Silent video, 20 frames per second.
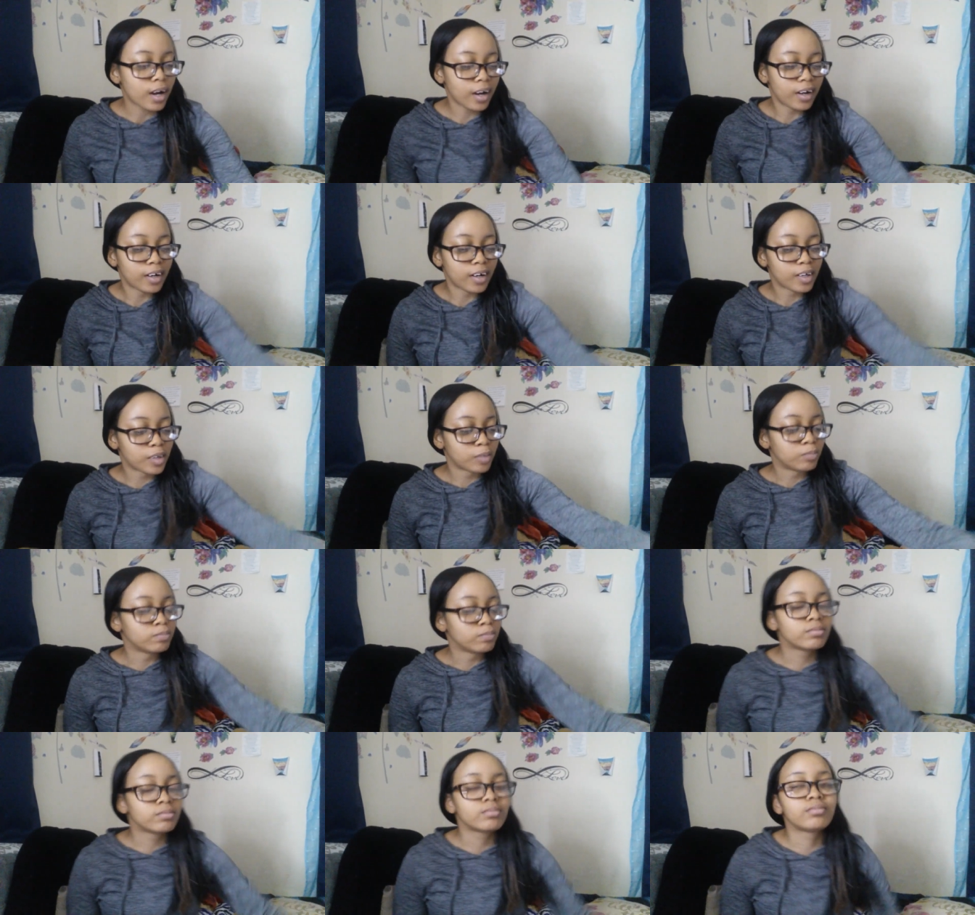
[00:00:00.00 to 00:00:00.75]

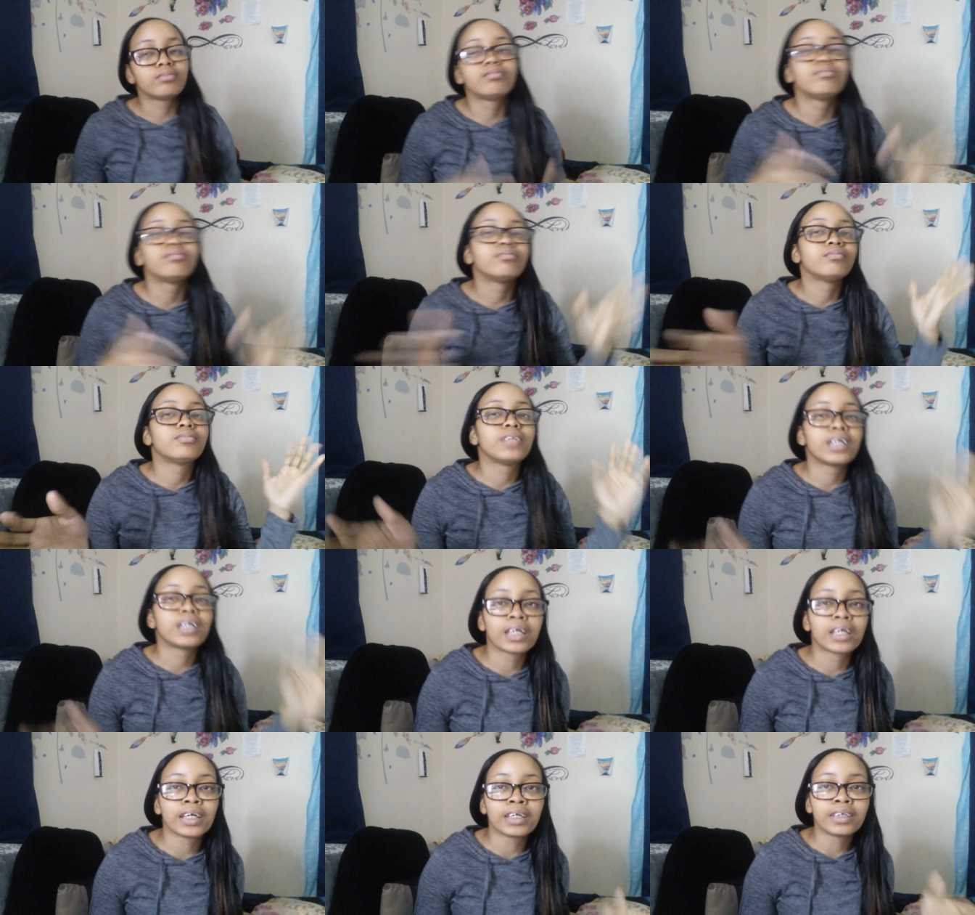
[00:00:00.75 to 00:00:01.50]
Um,
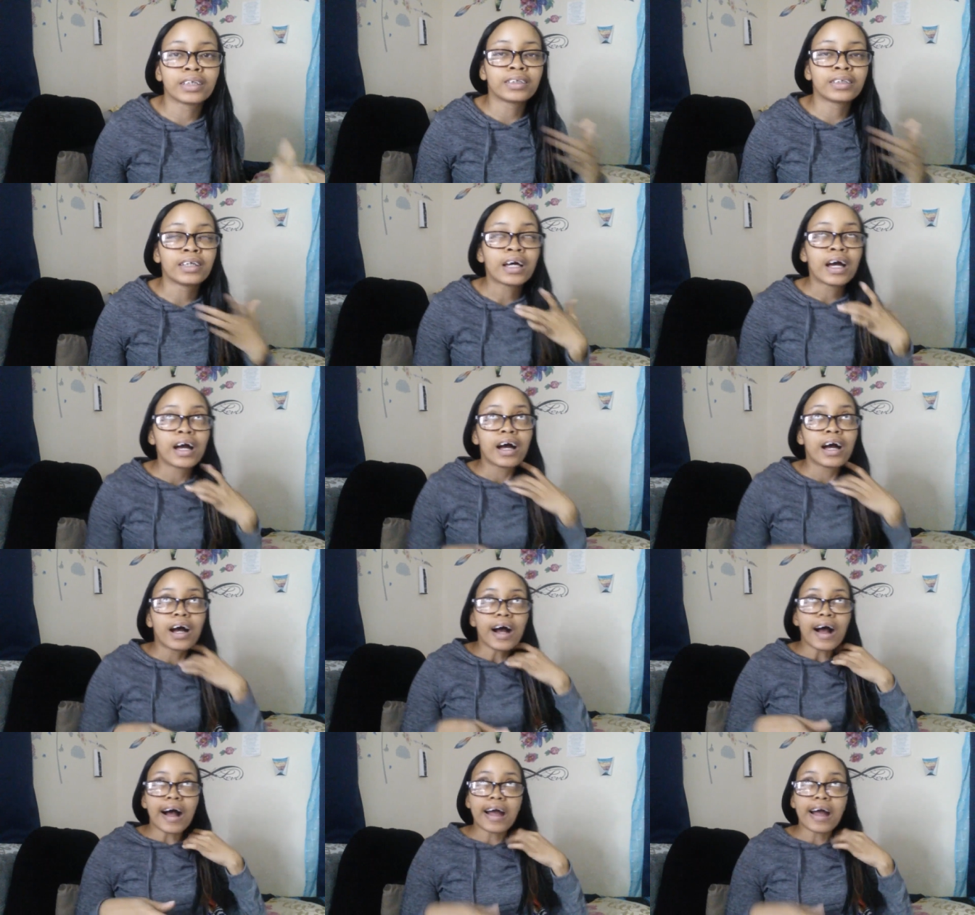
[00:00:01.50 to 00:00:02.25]
again,
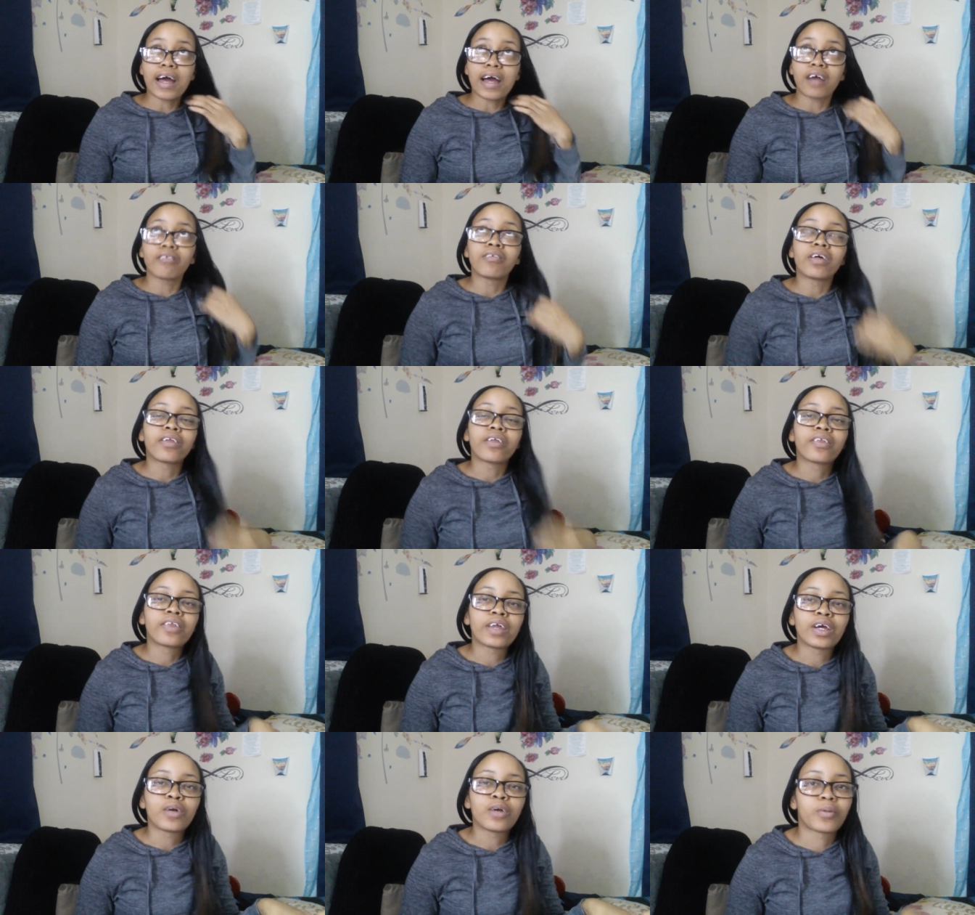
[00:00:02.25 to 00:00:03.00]
I have that
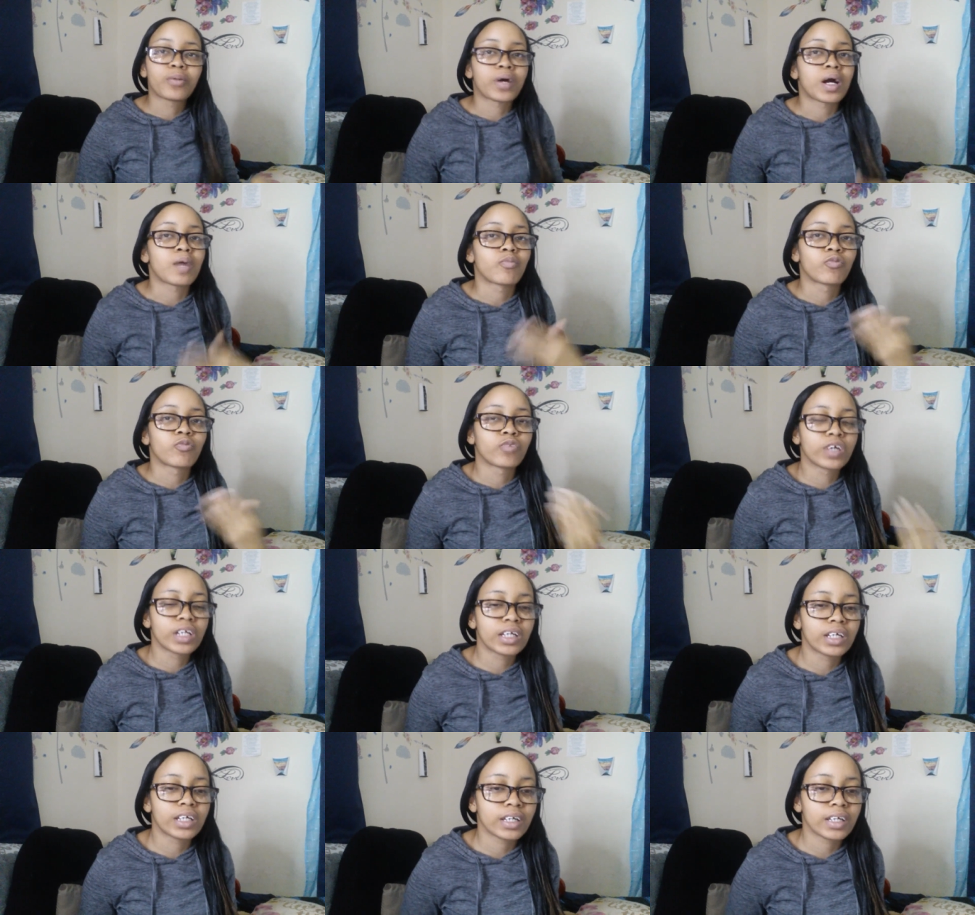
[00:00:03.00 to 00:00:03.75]
thing where I'm
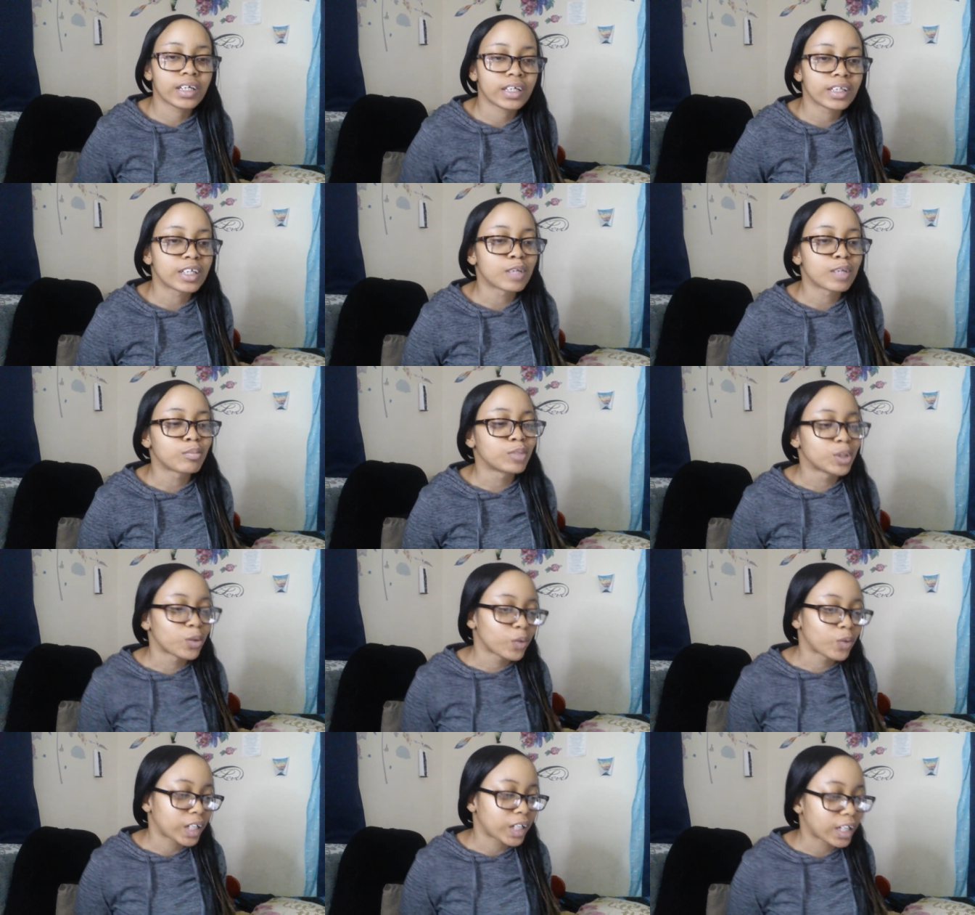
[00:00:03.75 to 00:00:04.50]
reading and then I'm
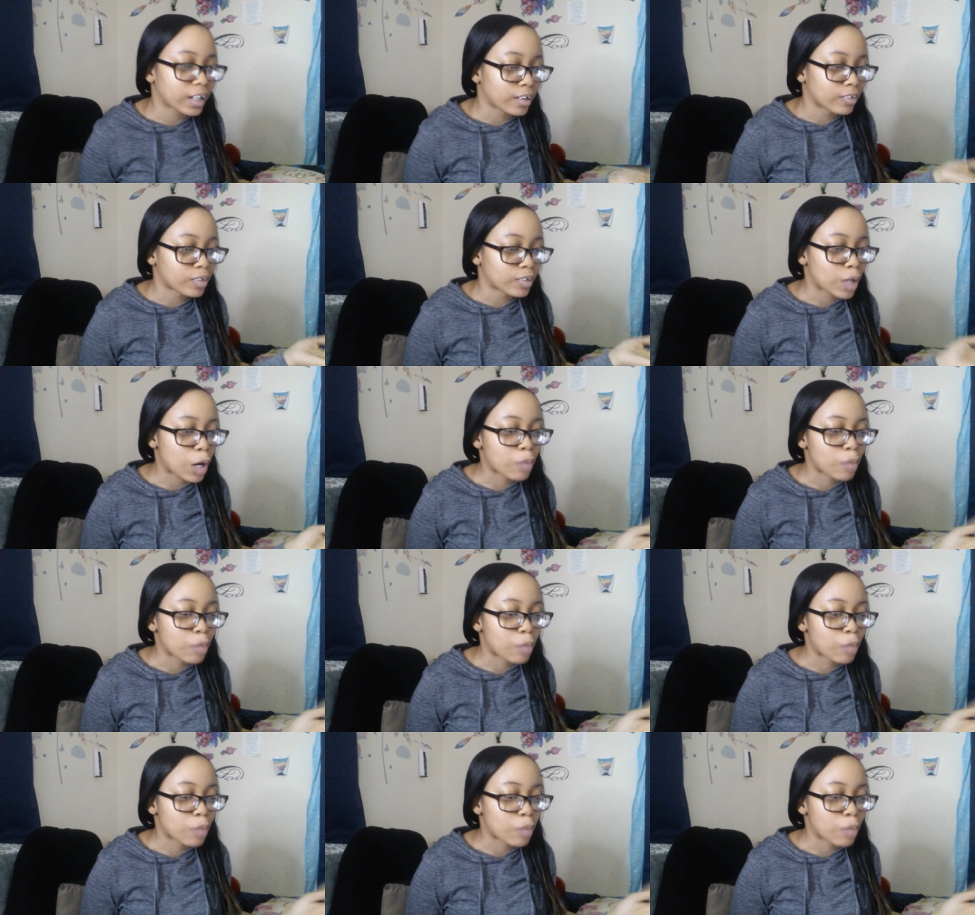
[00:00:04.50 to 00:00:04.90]
zoning out.